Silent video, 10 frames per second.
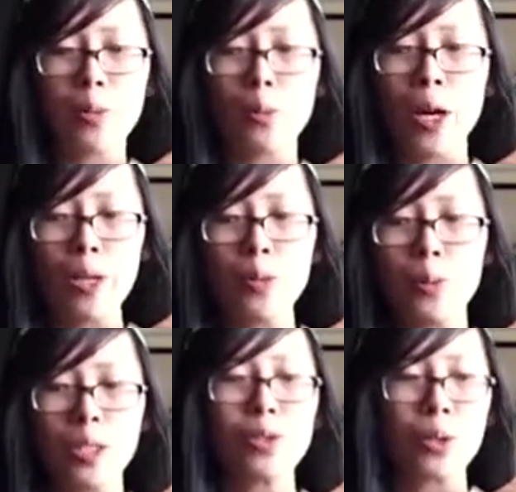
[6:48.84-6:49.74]
where you
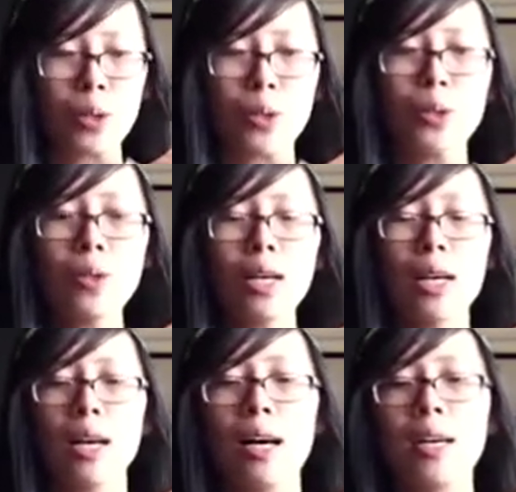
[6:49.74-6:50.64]
want to go.
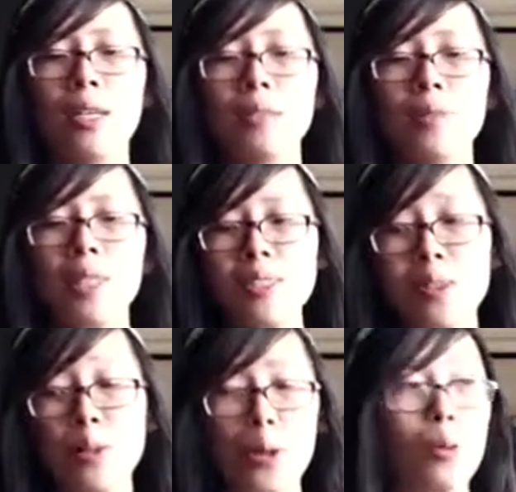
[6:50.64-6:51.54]
Things
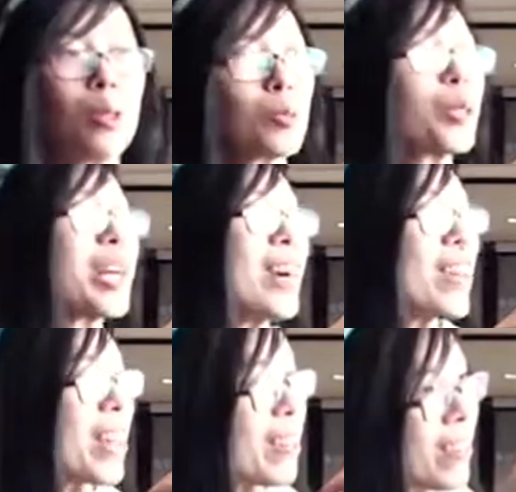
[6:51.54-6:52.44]
don't always work out
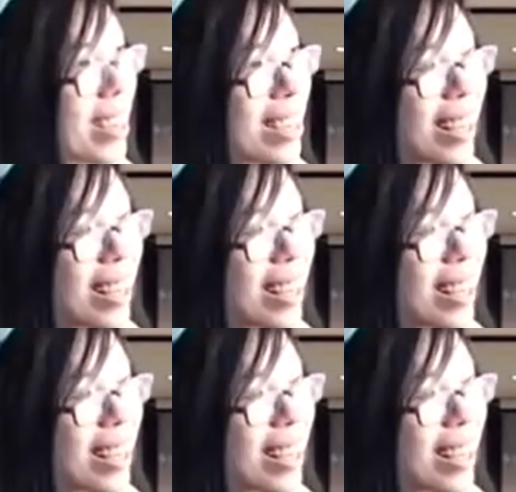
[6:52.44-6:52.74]
that way,